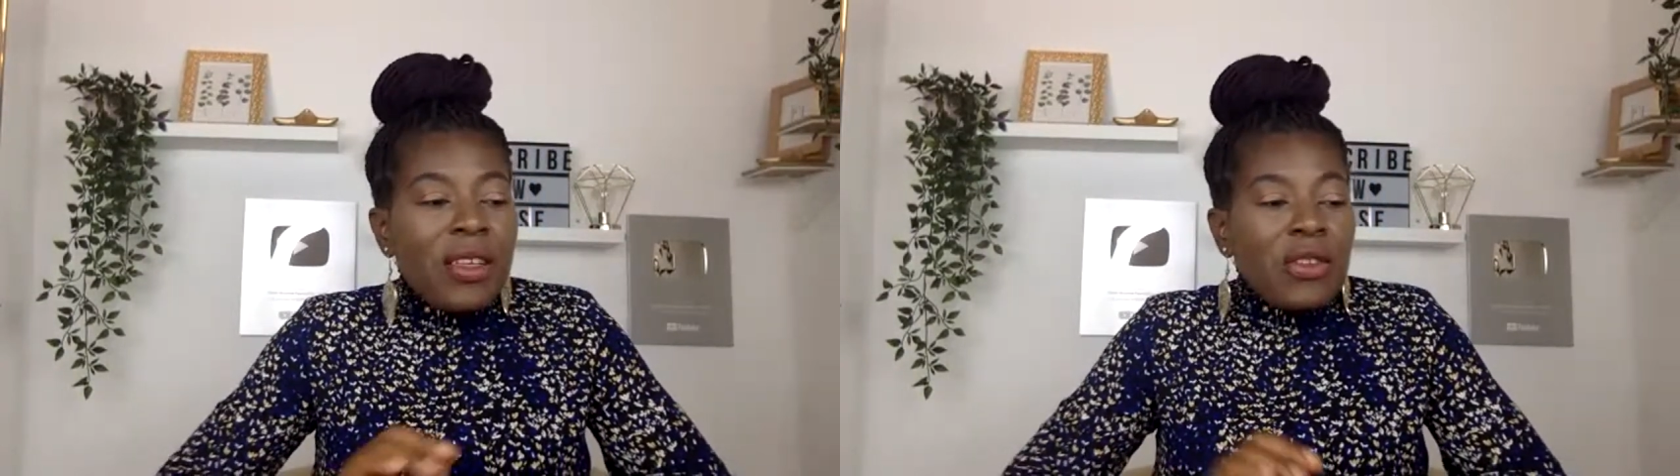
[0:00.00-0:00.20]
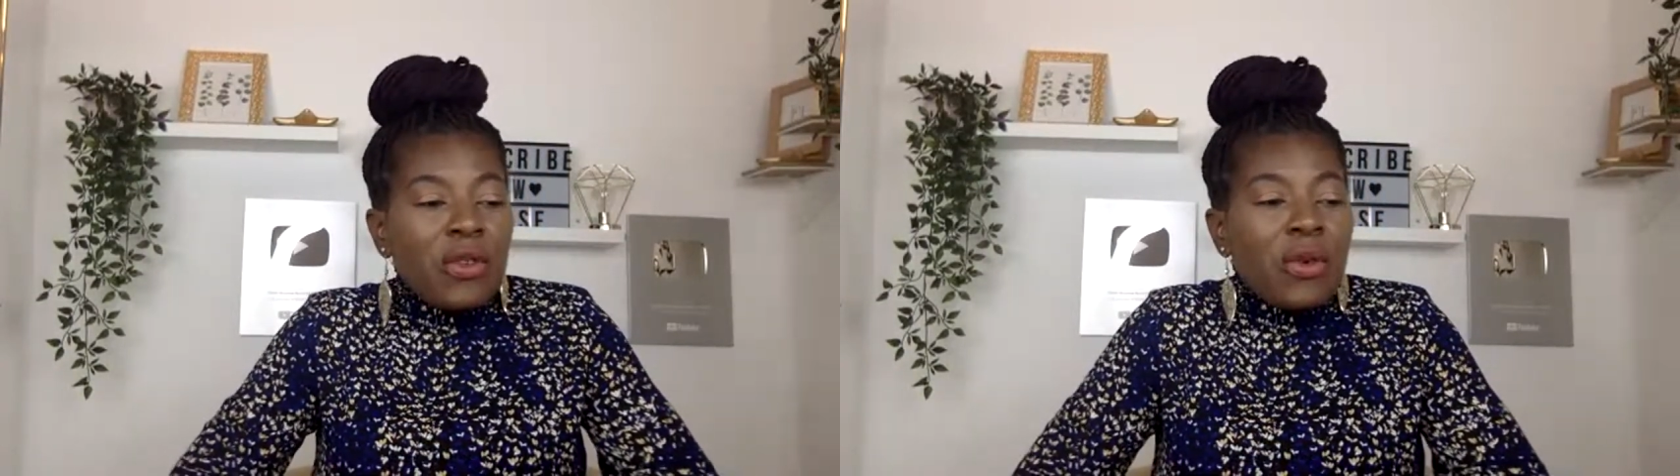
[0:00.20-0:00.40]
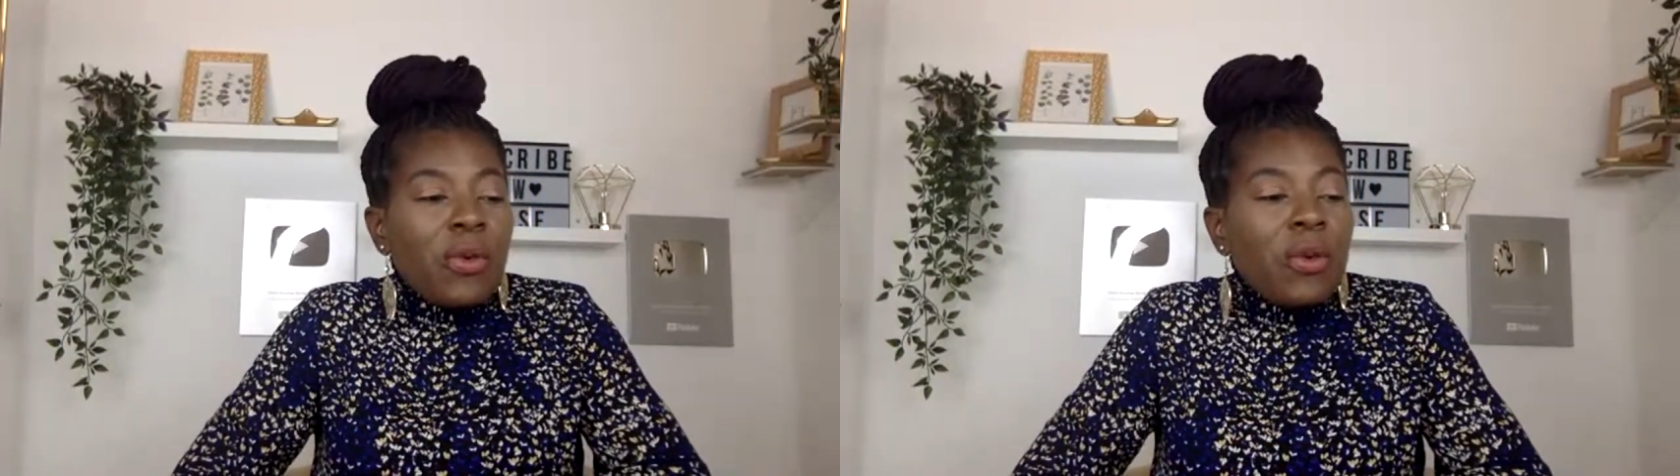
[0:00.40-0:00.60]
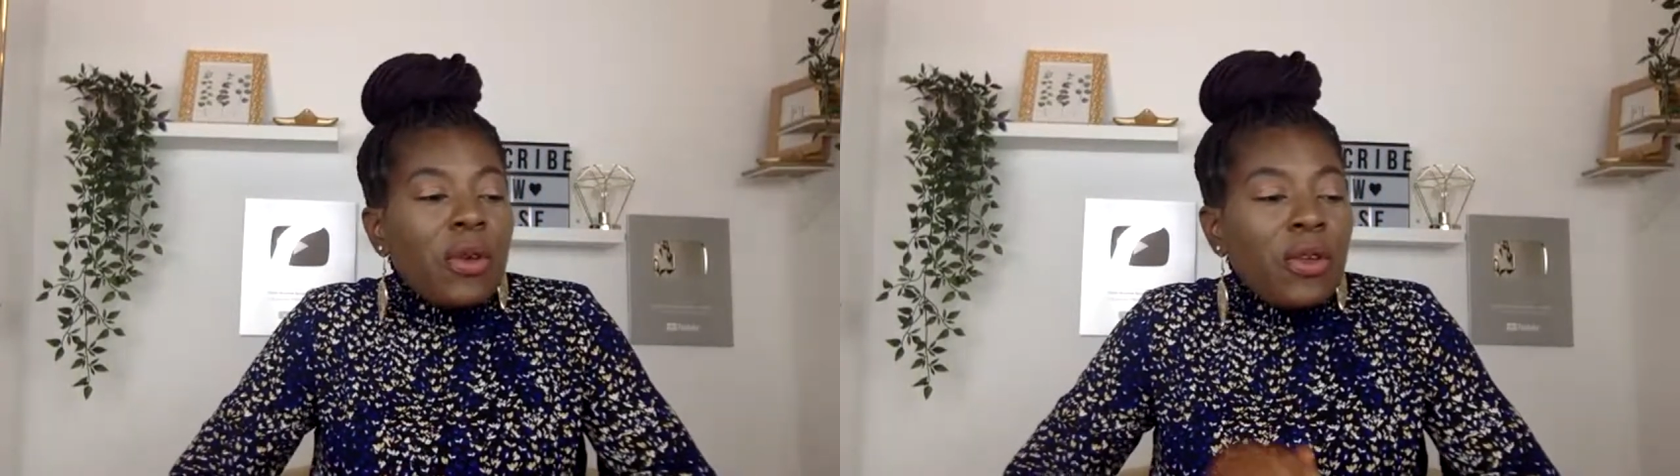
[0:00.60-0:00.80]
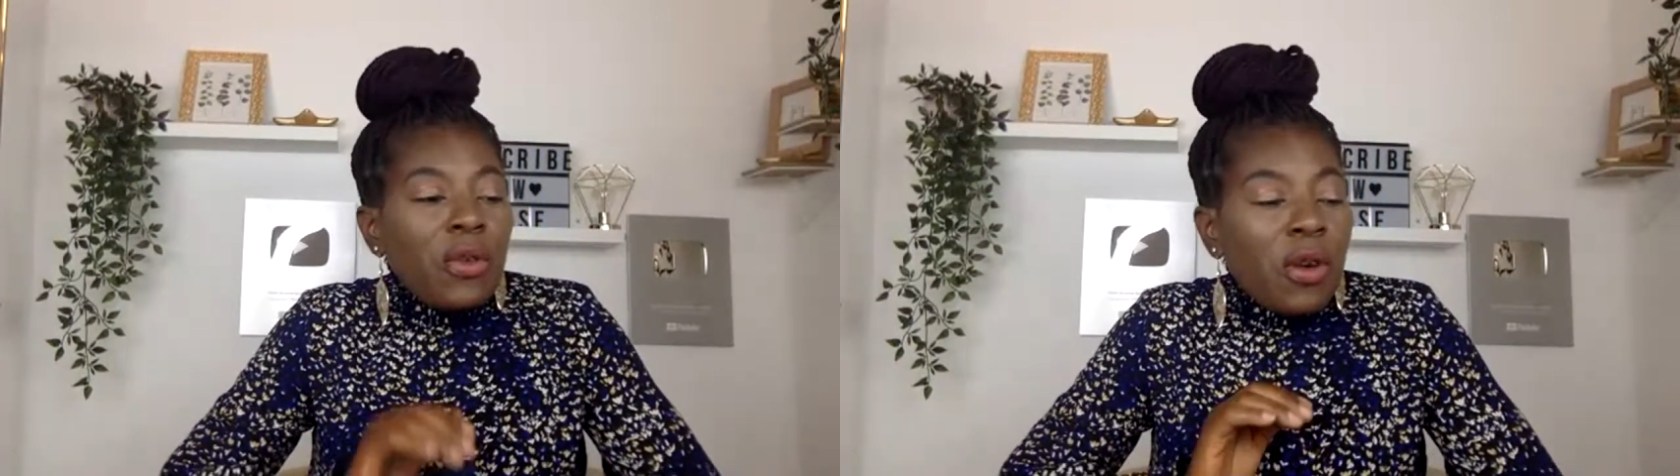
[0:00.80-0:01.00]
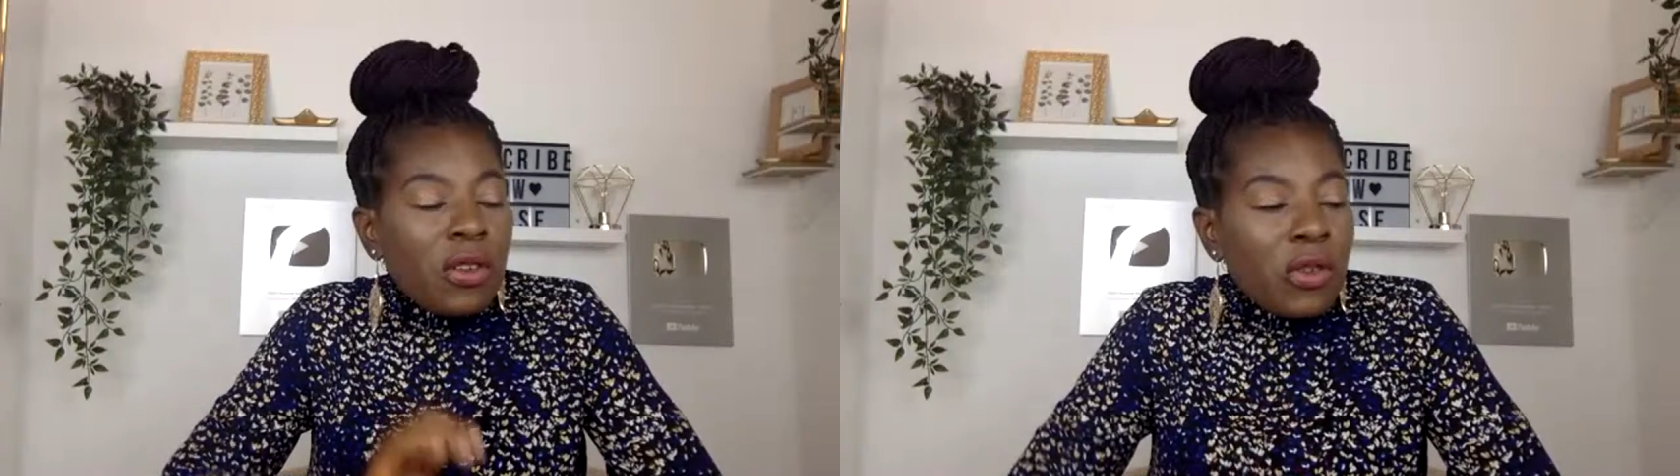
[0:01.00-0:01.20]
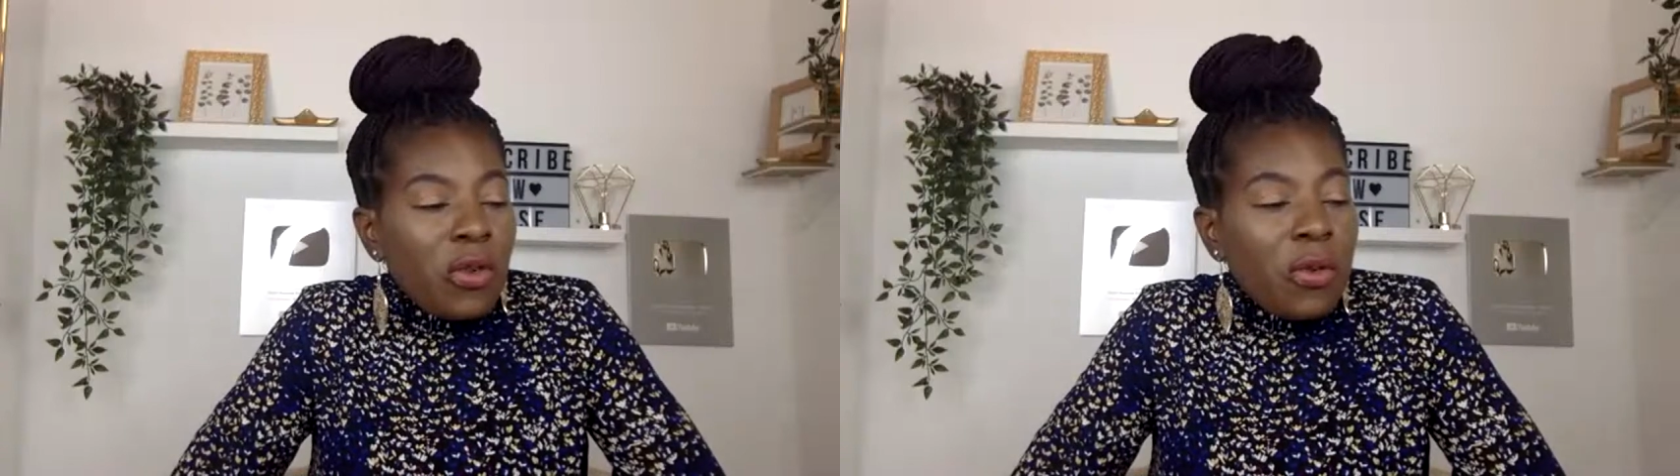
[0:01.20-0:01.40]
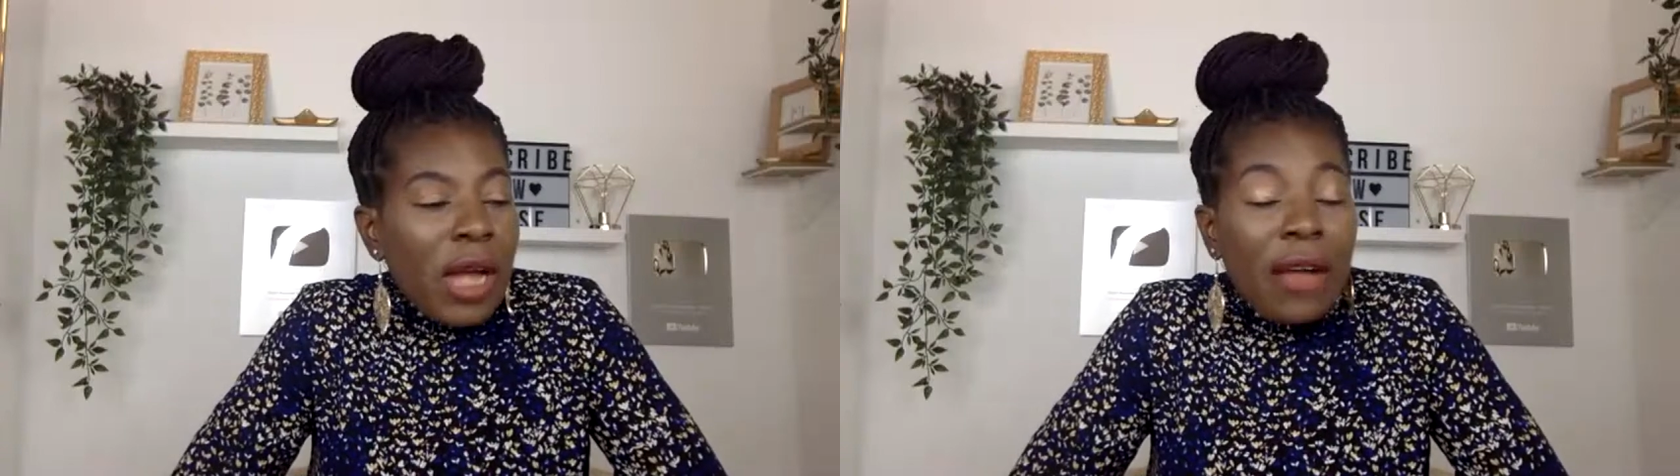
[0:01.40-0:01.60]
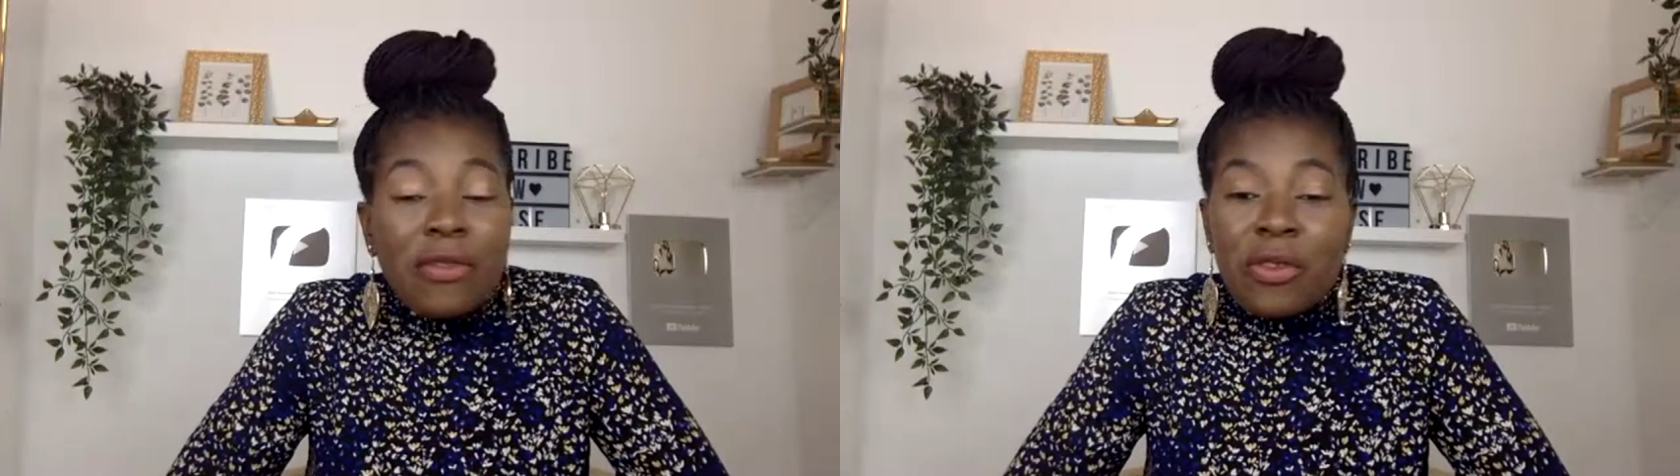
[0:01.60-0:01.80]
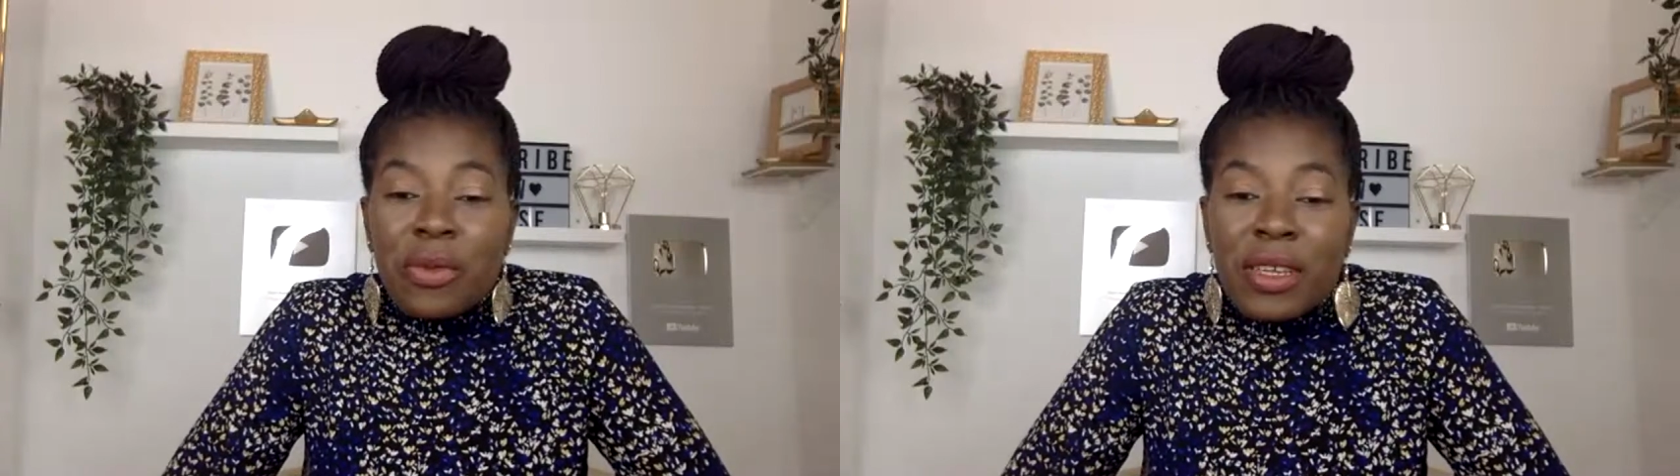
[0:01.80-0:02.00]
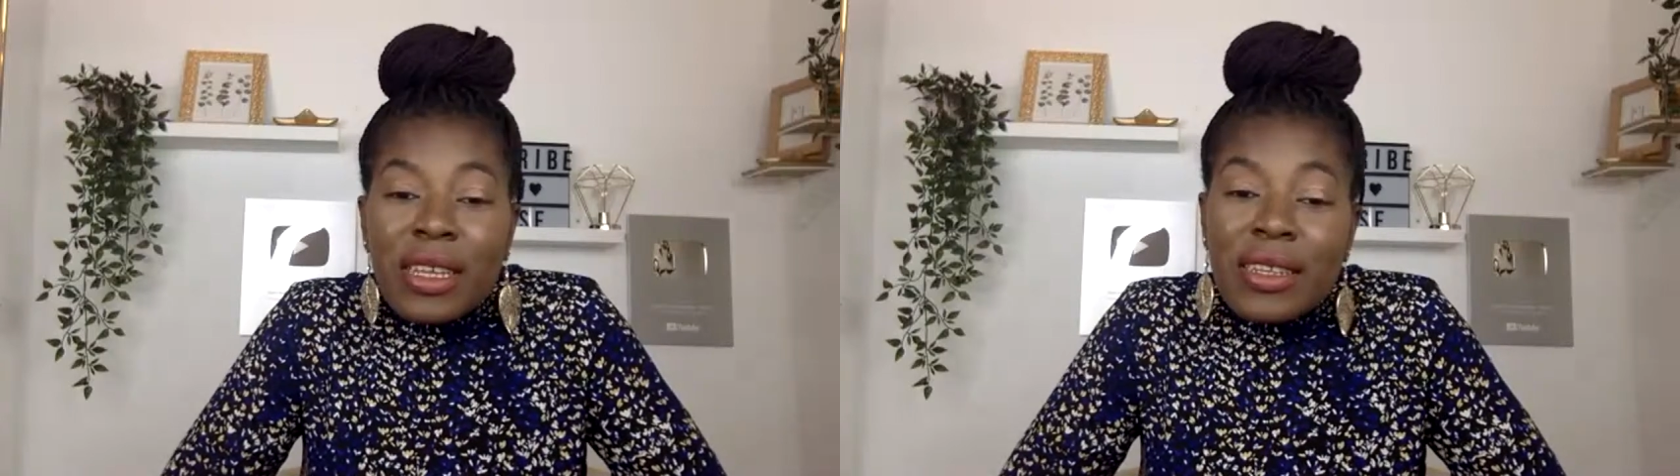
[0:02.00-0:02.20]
So you also have to be